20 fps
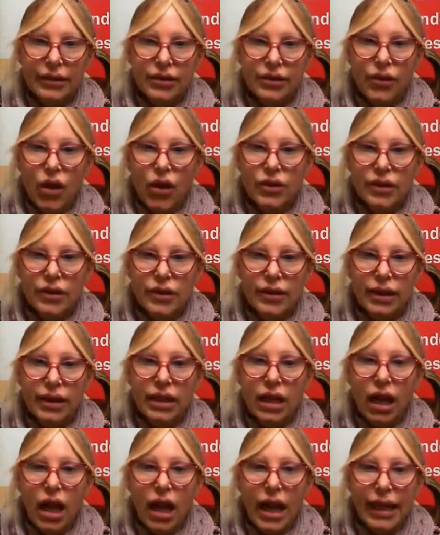So those are the
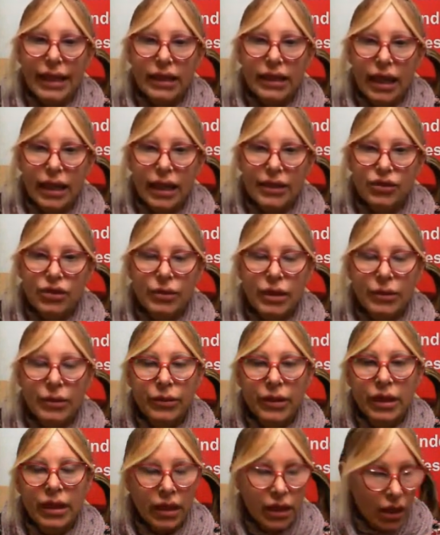guidelines.
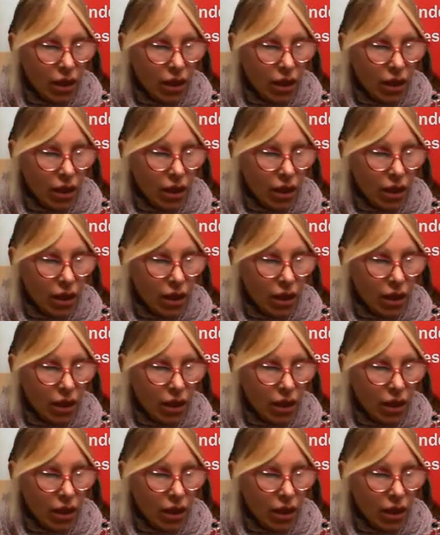Remember,